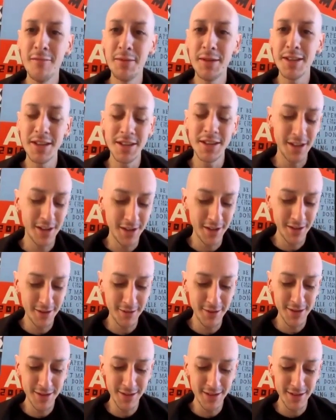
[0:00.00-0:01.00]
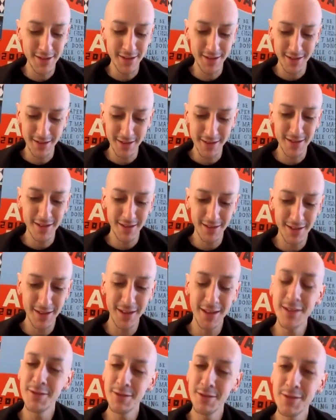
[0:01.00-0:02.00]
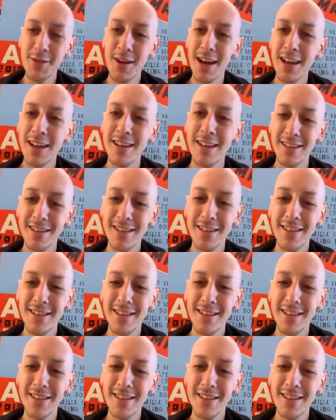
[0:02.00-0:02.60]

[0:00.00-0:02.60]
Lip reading: but you know, it was great.